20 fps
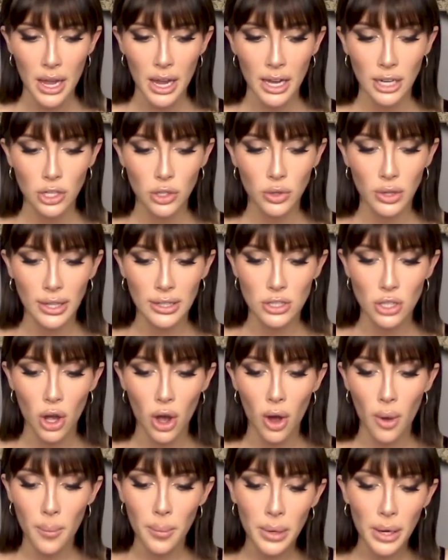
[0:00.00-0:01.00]
and you'd like to
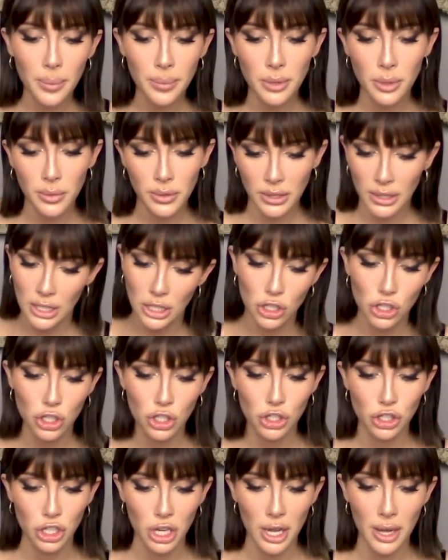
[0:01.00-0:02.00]
open up the
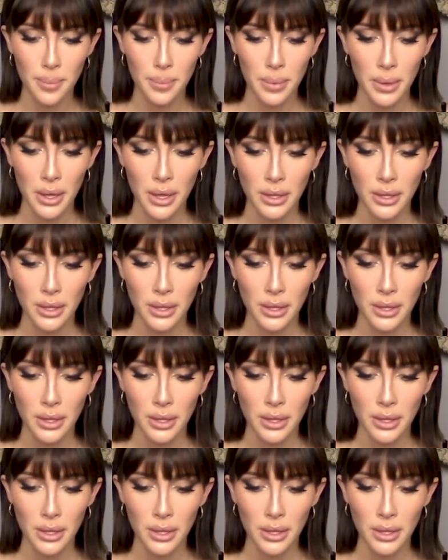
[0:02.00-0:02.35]
relationship,